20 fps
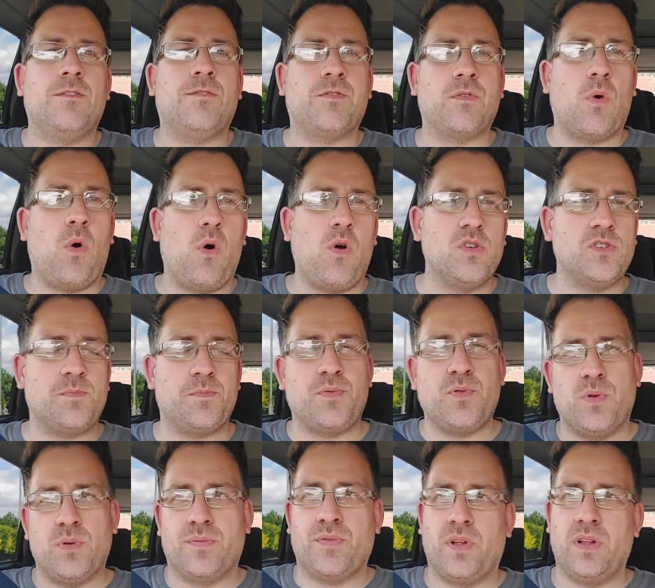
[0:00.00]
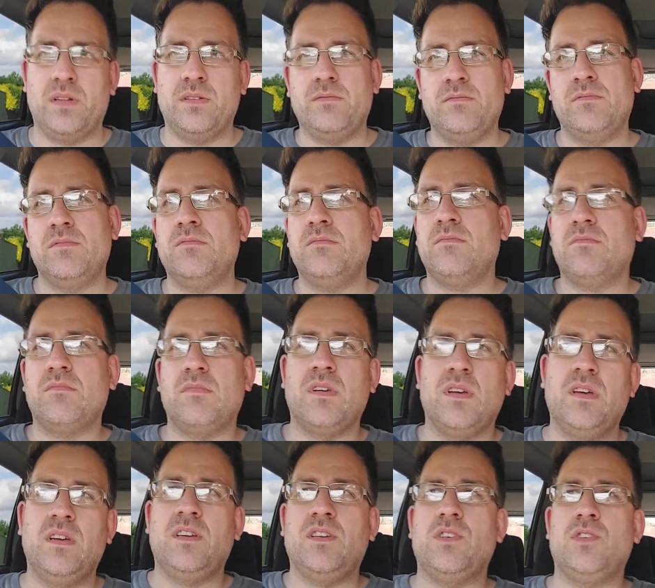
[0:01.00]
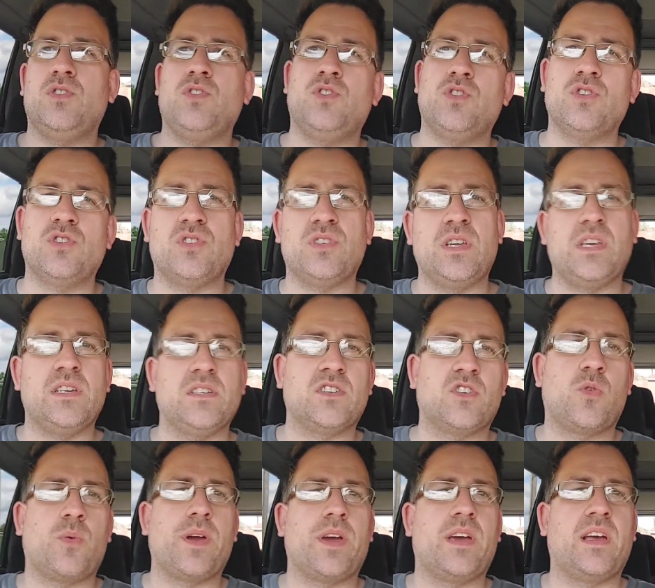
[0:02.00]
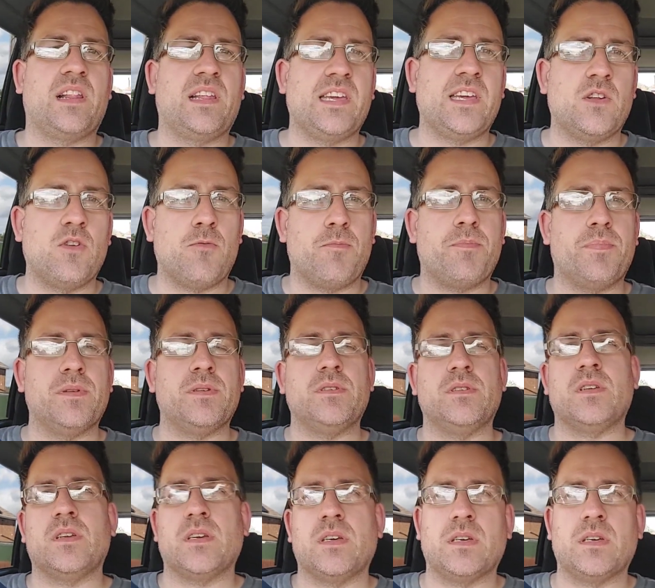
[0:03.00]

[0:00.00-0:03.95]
Floors beautiful, just needs a quick clean up and